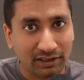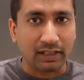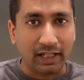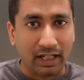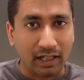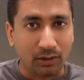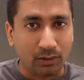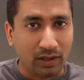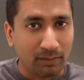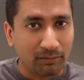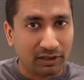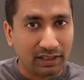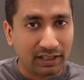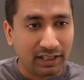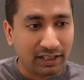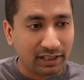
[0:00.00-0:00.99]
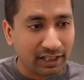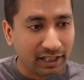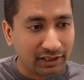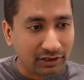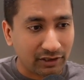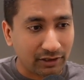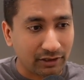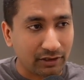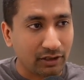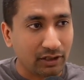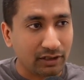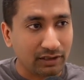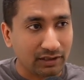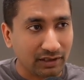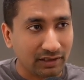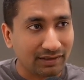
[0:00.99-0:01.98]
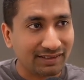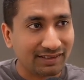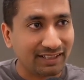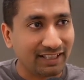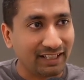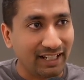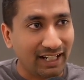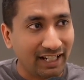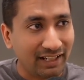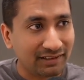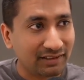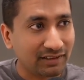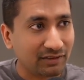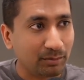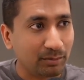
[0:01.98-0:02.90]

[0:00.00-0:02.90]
Now I'm going to hit enter on this, and as it is